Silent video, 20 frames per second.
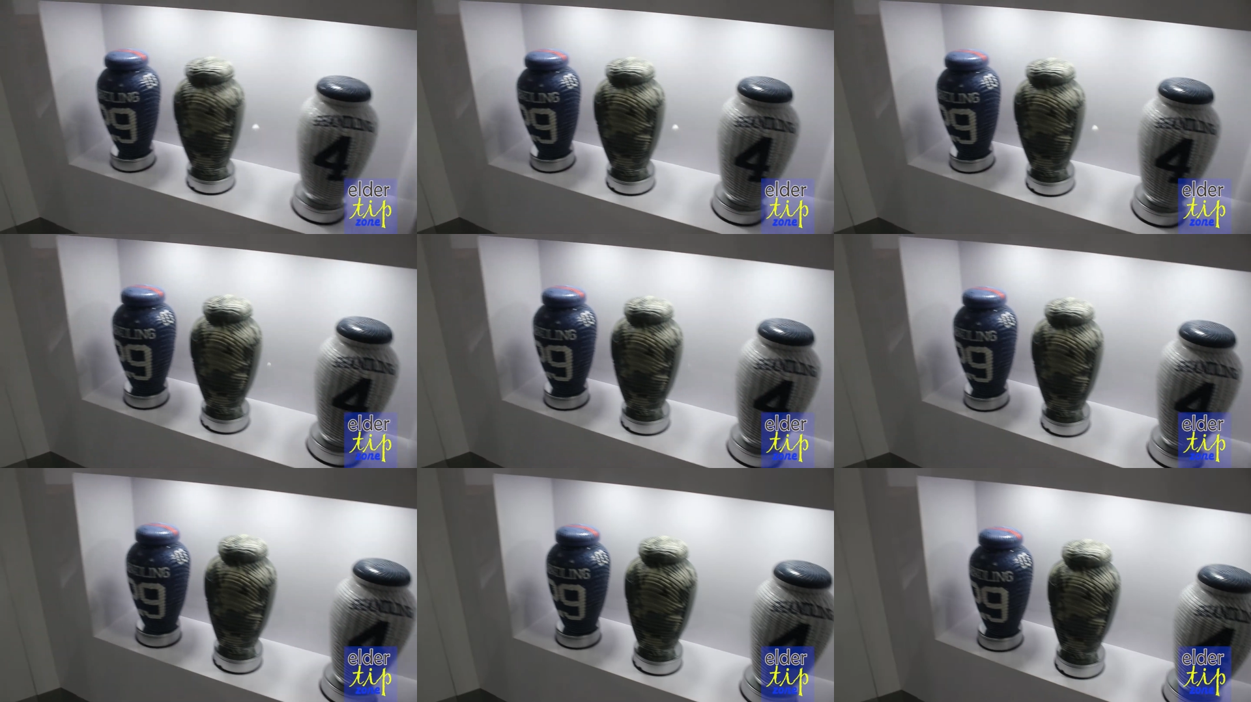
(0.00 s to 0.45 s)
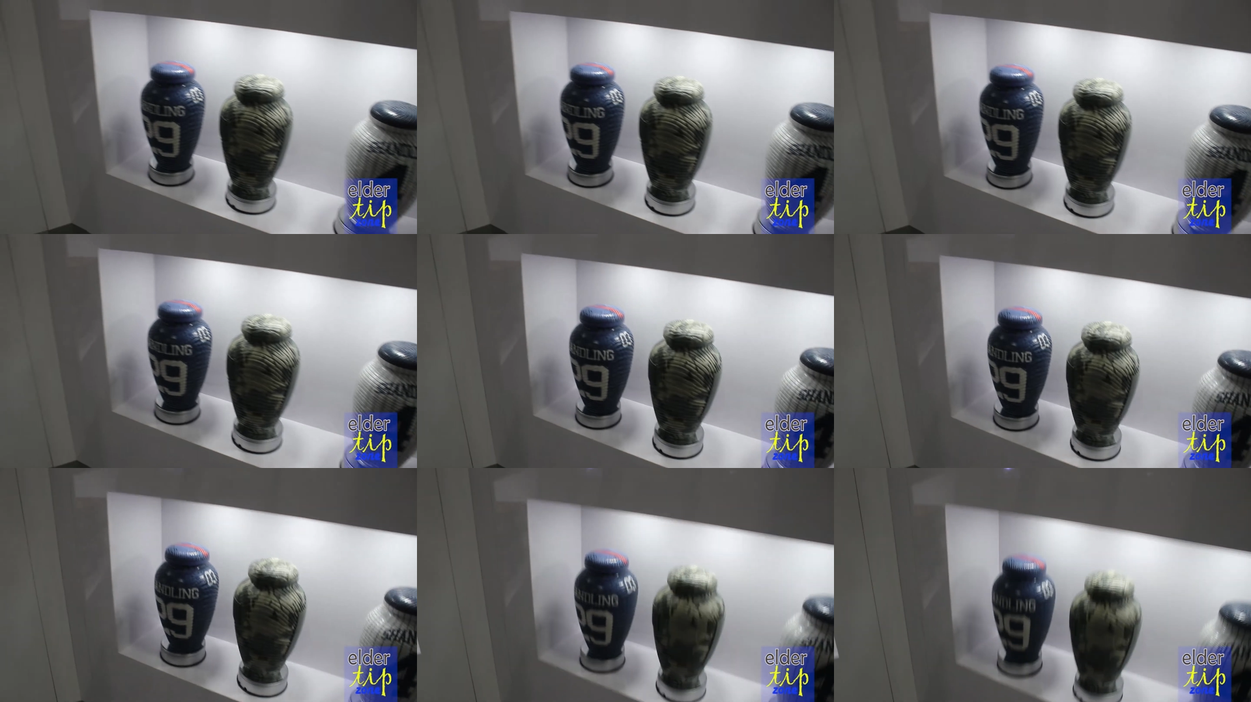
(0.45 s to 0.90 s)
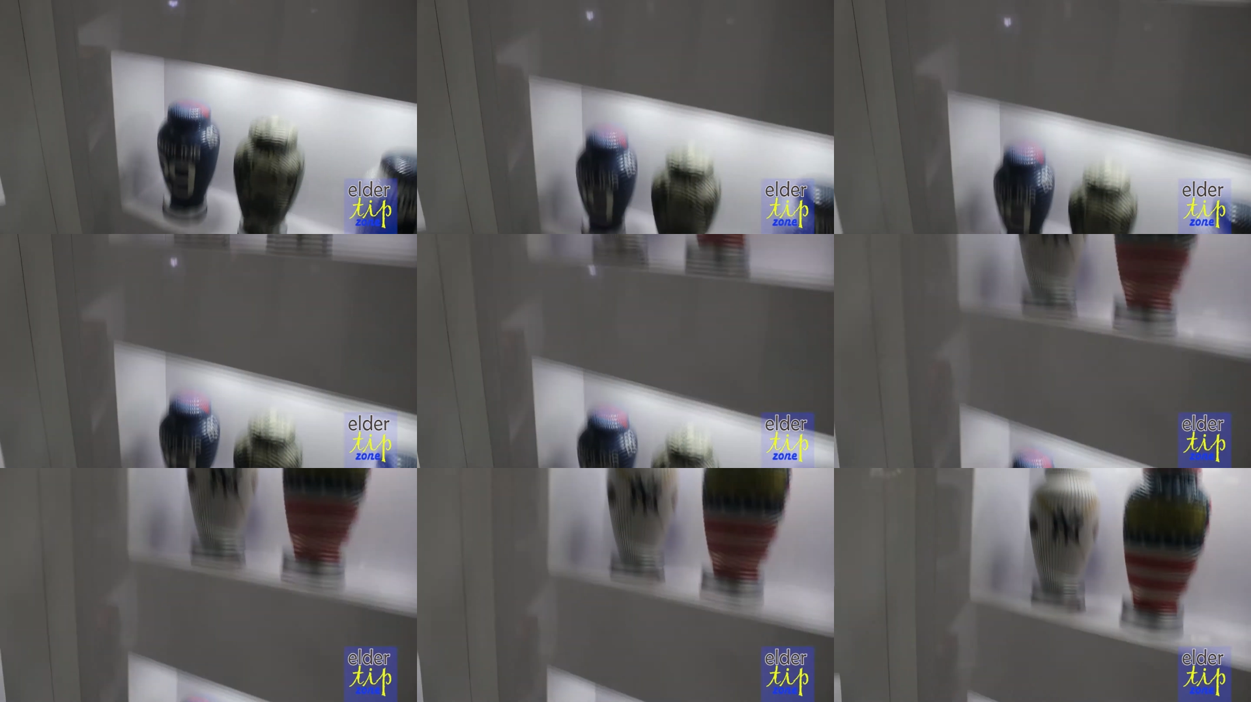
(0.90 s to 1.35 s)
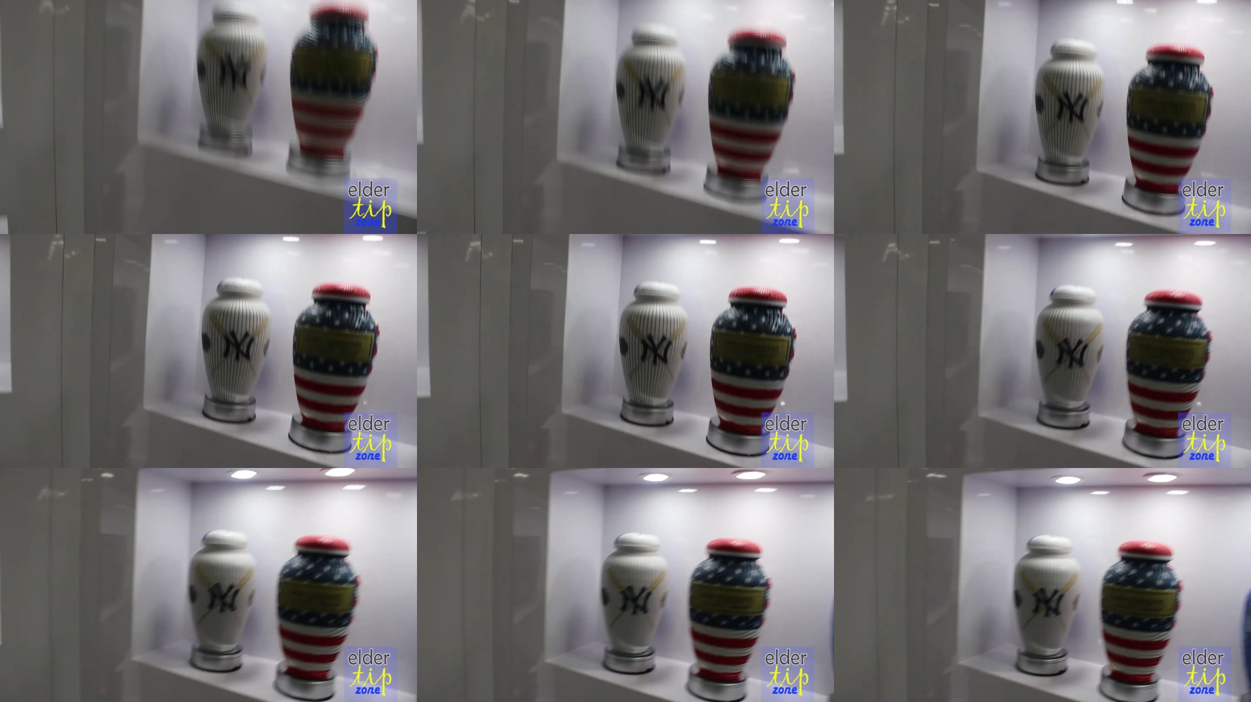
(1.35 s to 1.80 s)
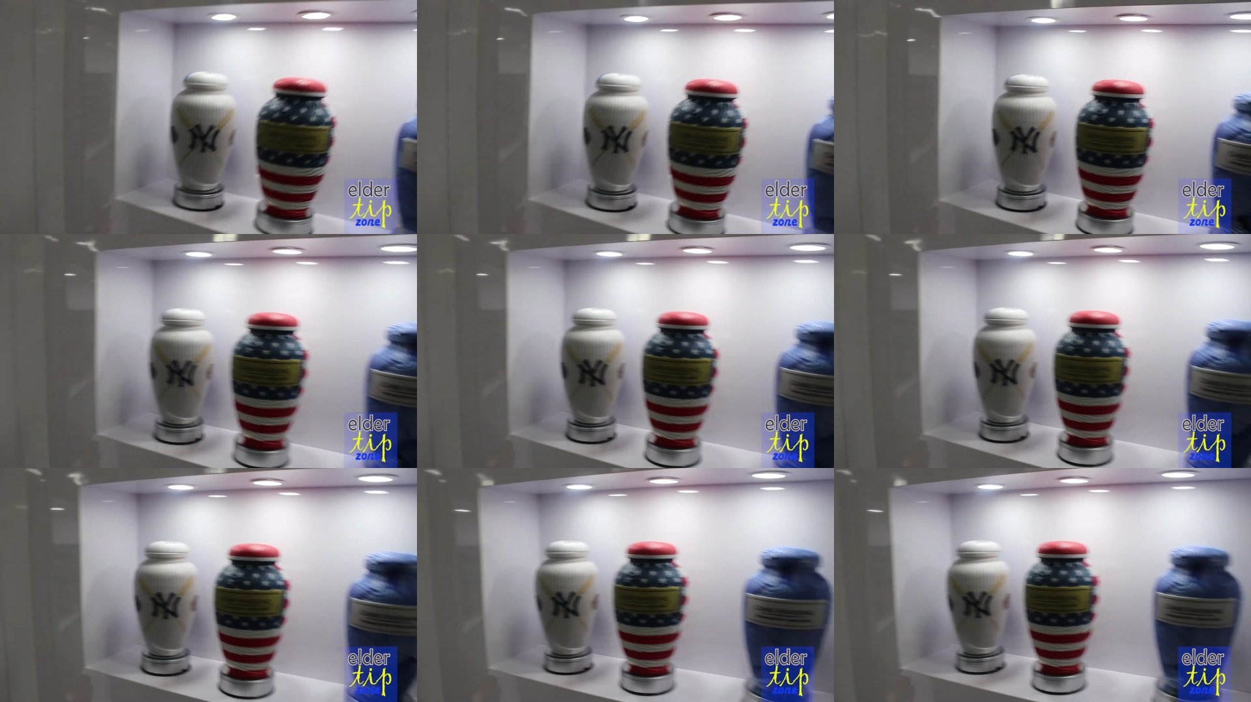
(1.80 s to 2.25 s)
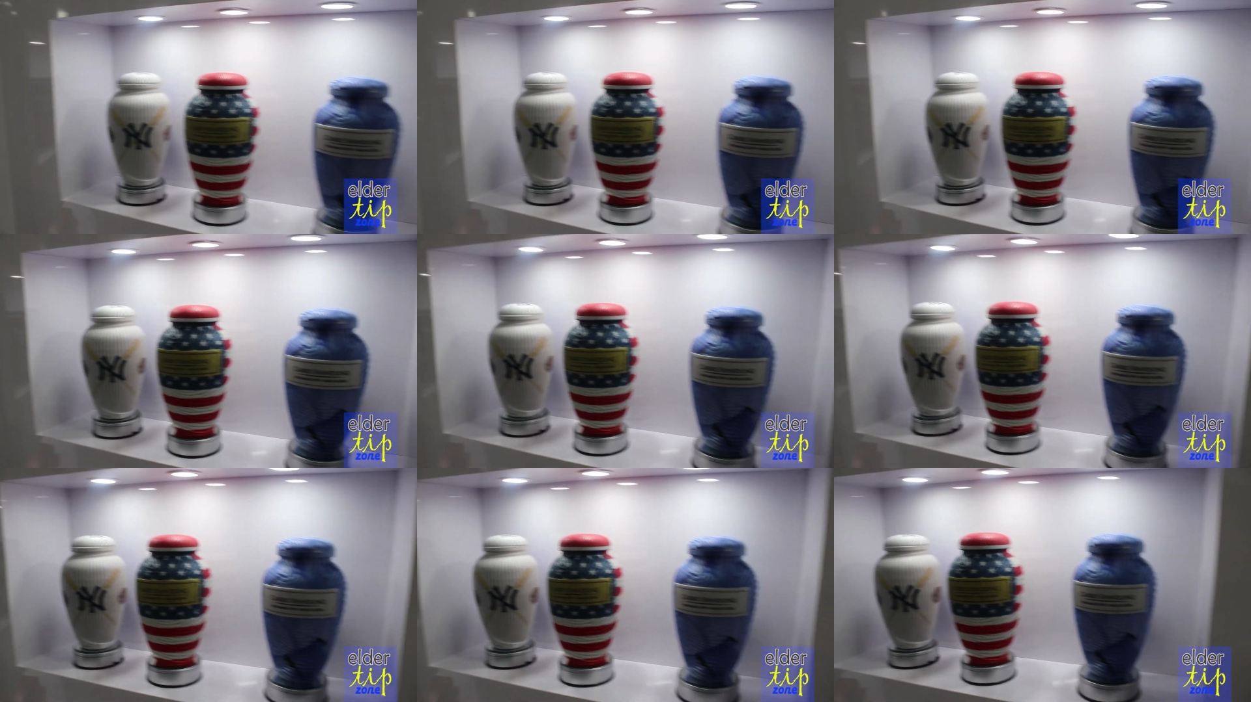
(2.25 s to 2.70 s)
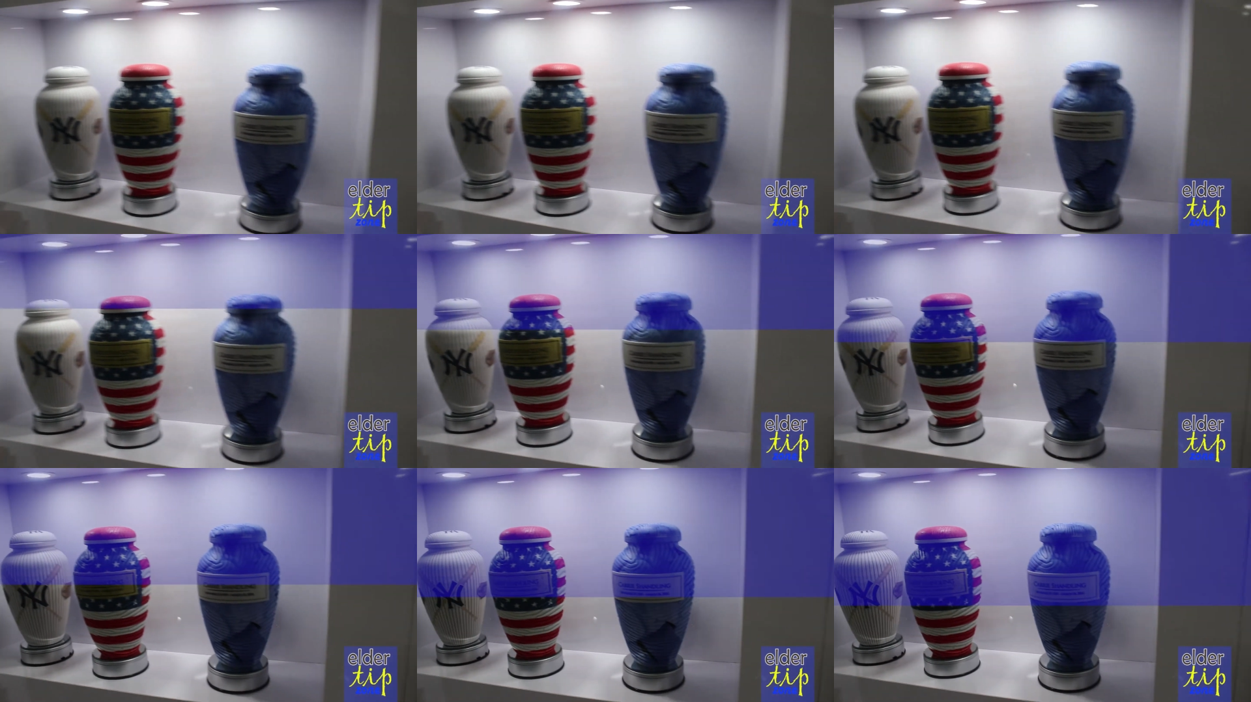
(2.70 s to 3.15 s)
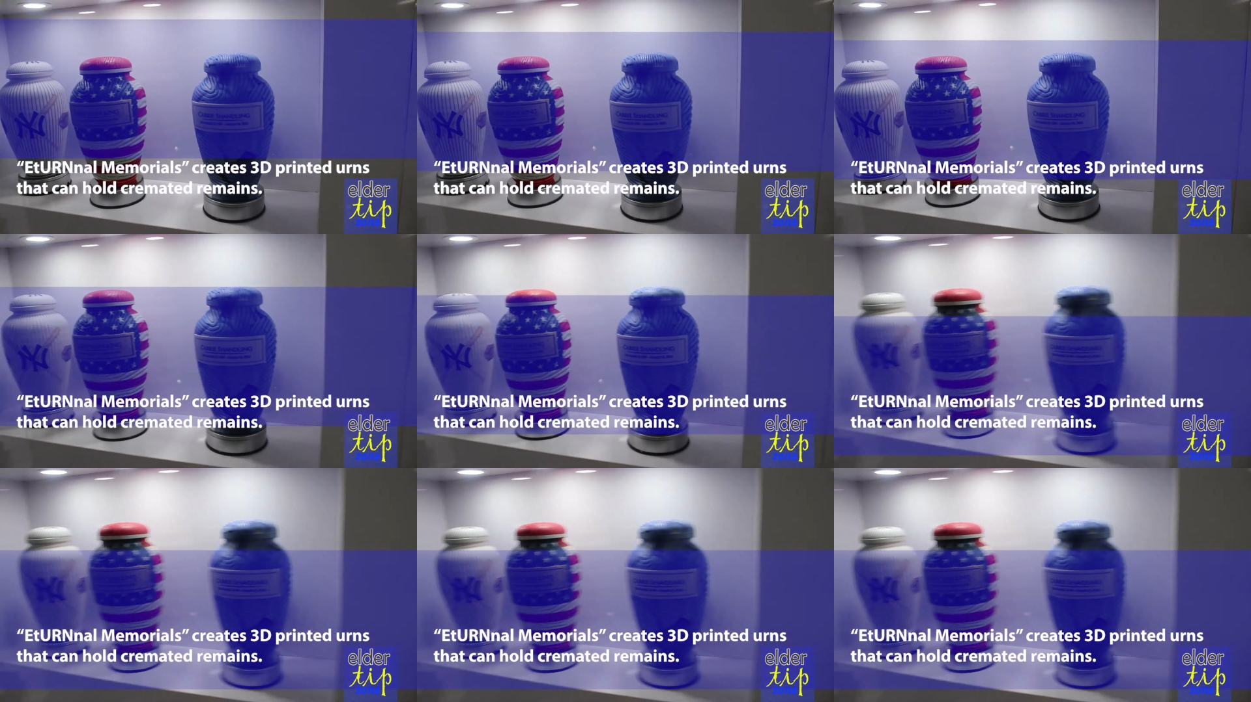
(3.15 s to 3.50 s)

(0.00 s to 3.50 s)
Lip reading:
[unreadable: no face in view]